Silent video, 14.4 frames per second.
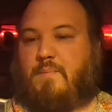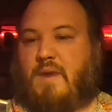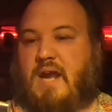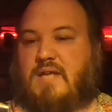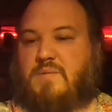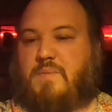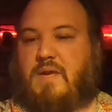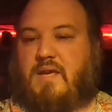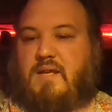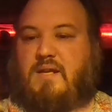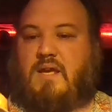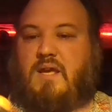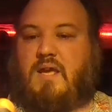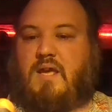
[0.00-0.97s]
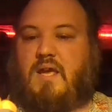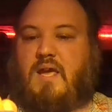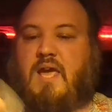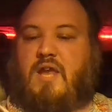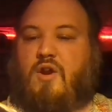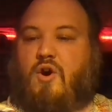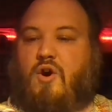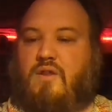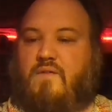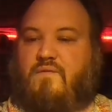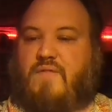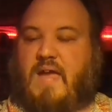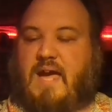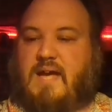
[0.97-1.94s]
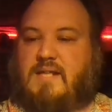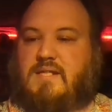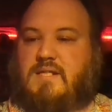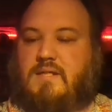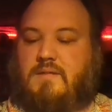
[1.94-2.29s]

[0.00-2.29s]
brass pin and all of that.